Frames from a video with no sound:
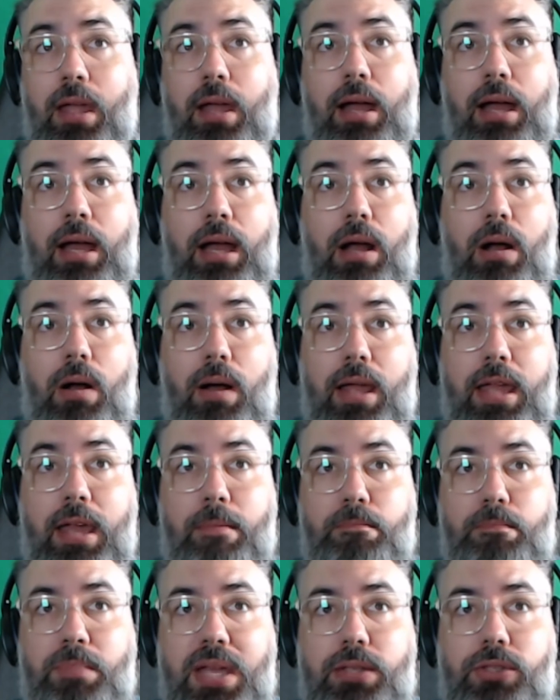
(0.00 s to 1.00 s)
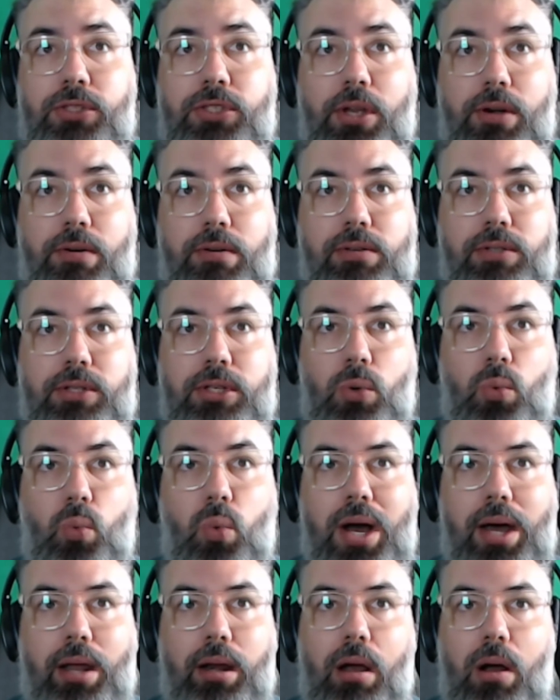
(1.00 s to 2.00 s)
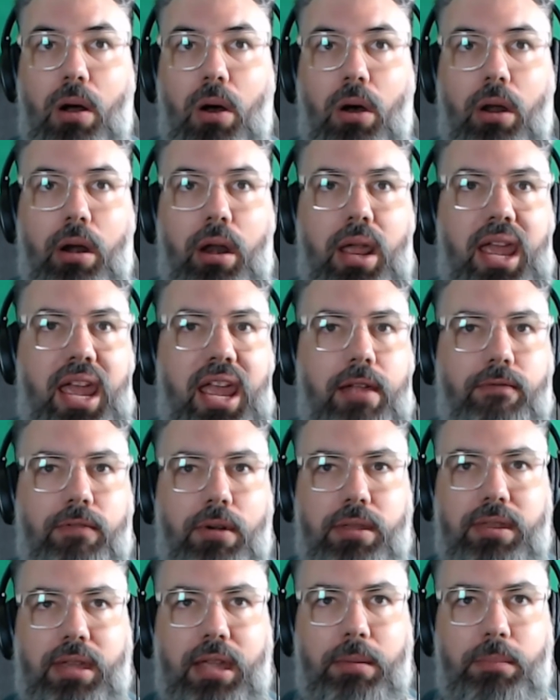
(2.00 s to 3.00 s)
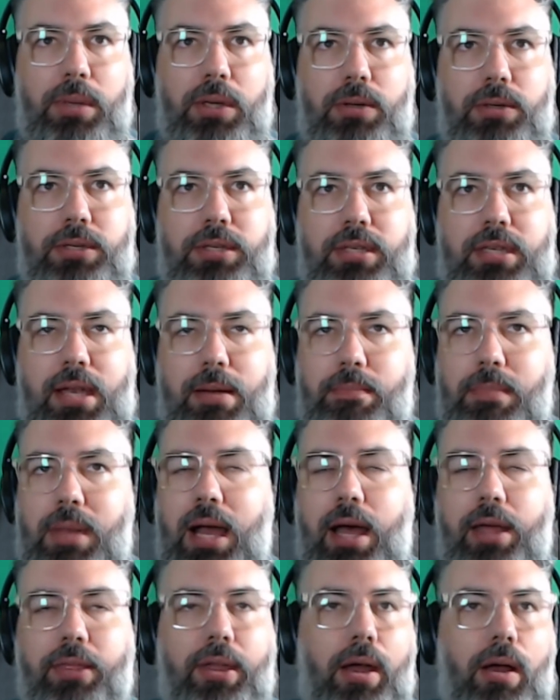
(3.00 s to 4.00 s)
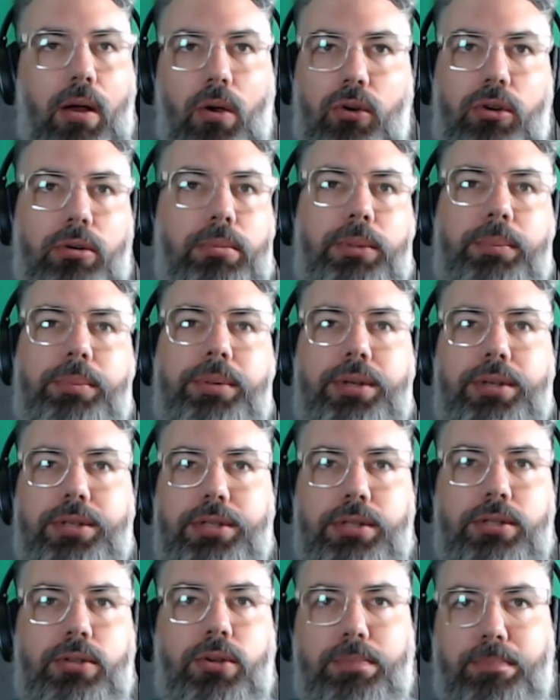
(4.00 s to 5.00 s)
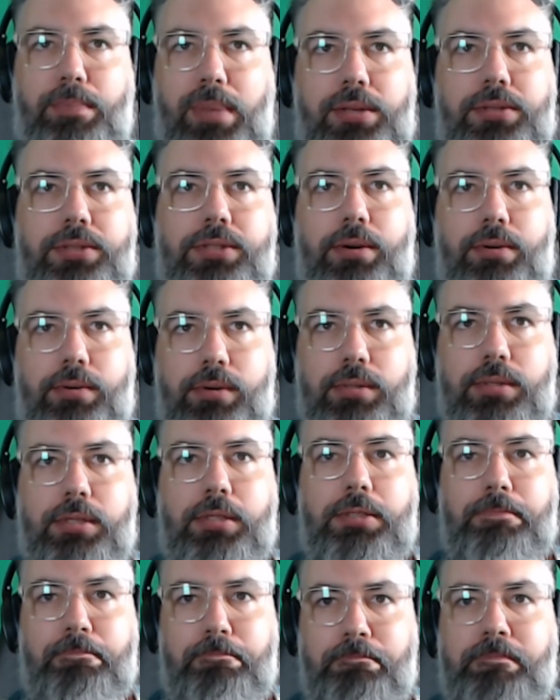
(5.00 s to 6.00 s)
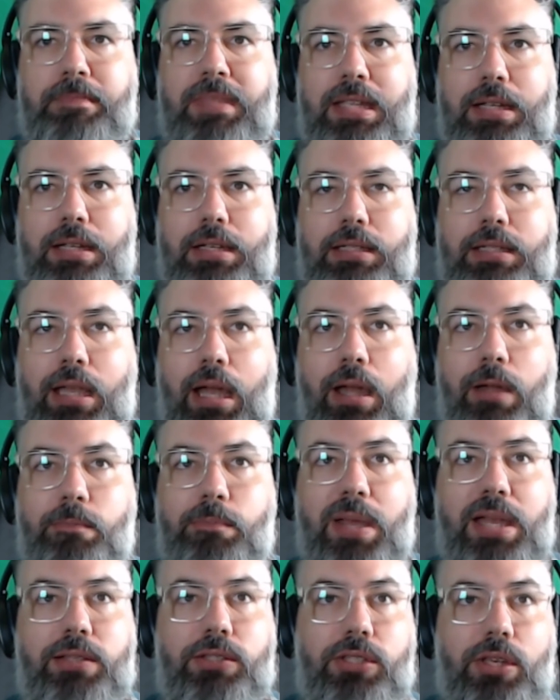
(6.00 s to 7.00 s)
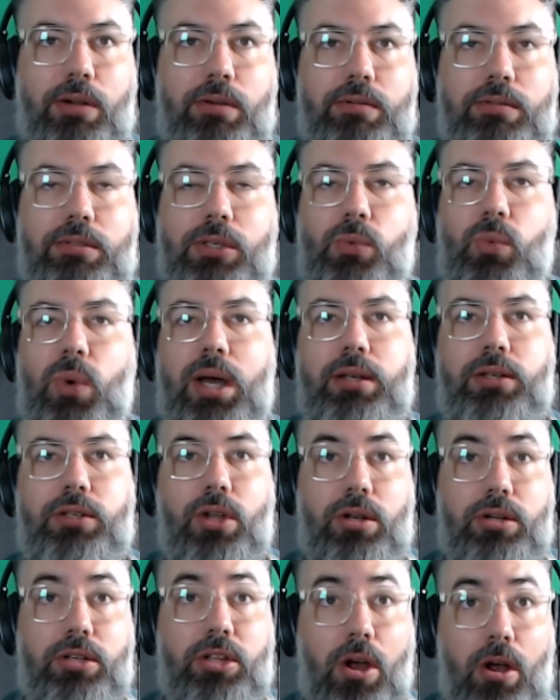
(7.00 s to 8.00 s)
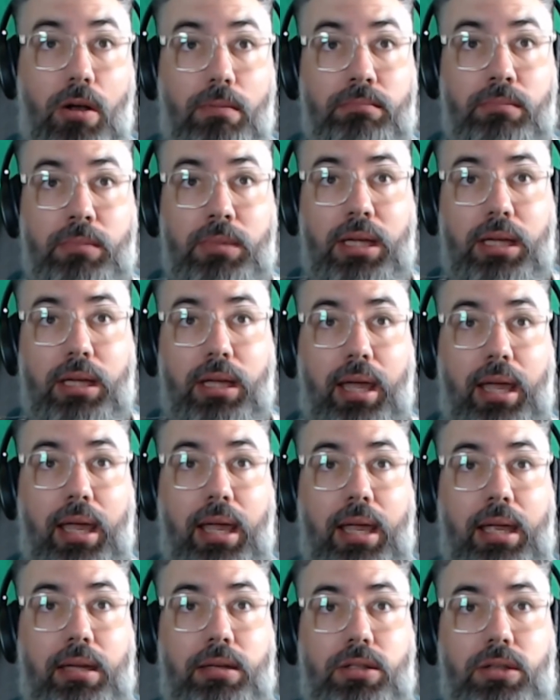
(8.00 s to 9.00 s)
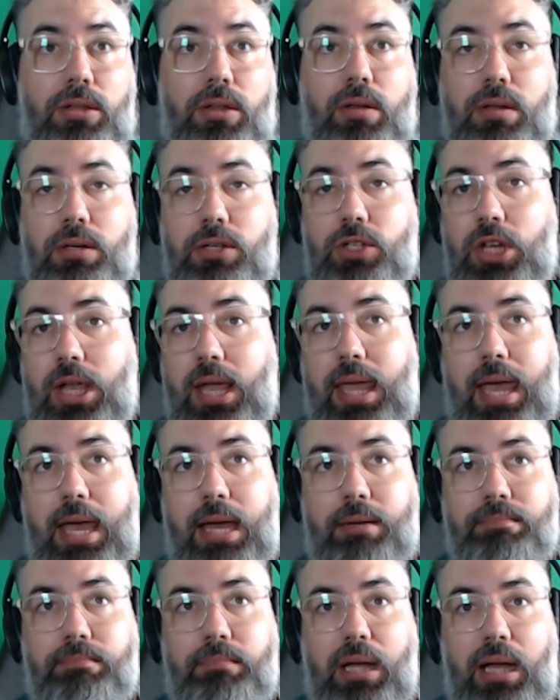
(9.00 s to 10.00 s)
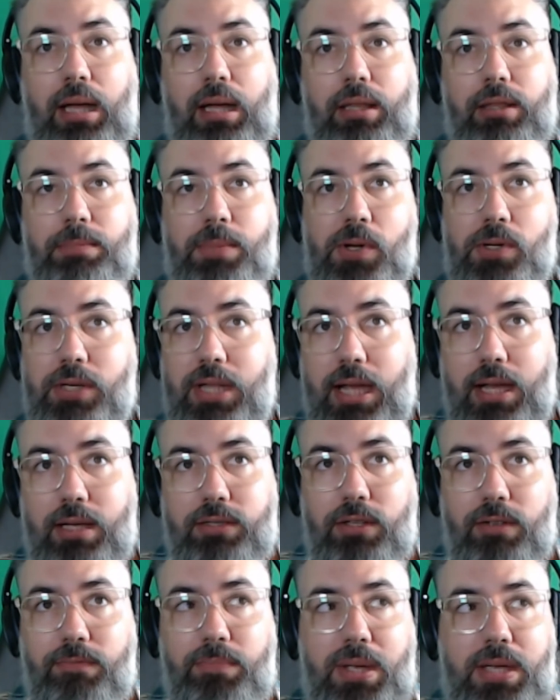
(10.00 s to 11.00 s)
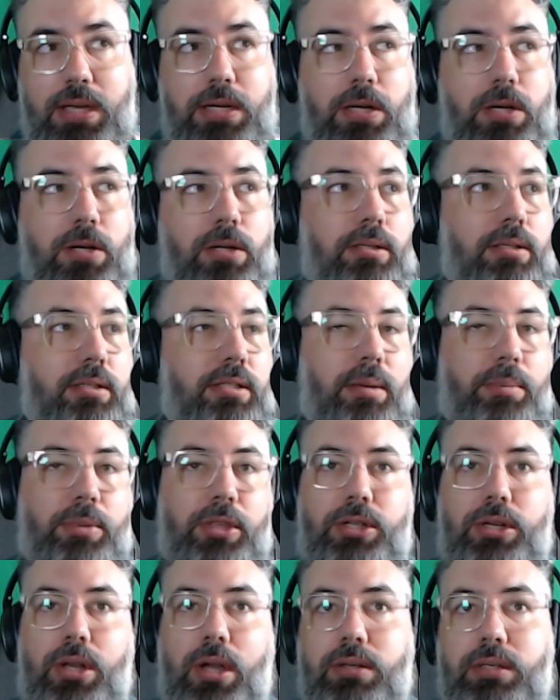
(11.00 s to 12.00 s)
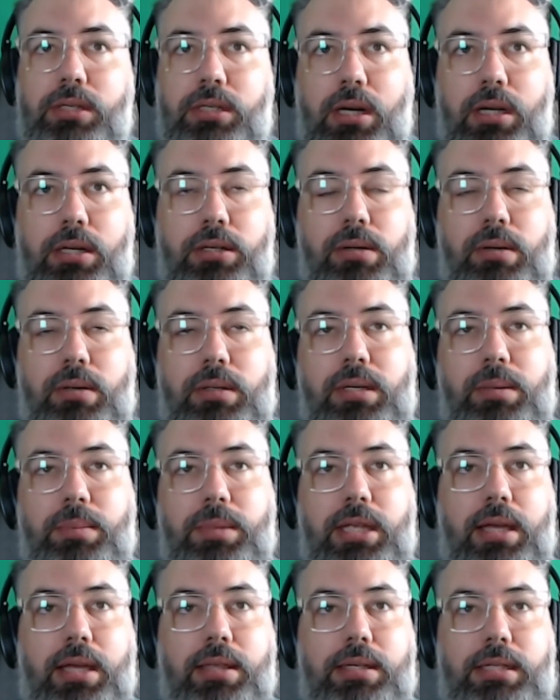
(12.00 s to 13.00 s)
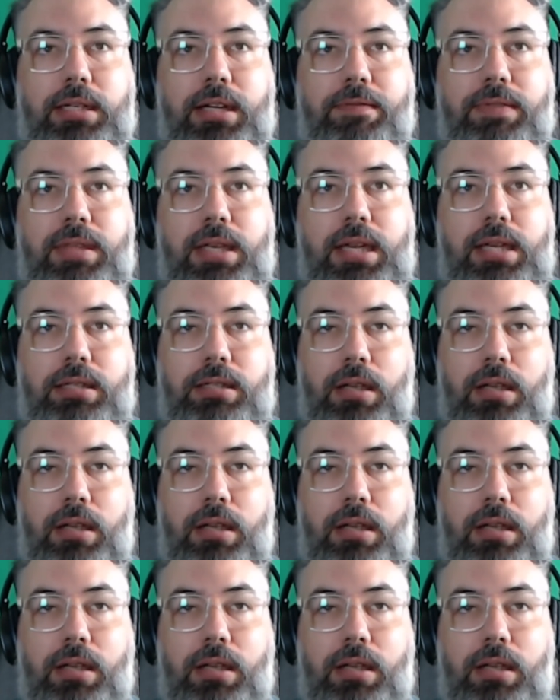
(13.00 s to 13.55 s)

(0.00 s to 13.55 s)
I am Ben Sorensen 1 on everything because some other horrible person took Ben Sorensen. So bensorensen1.com, and you can check out the podcasts I've been on, some of the shows that I do, and some of the other stuff there.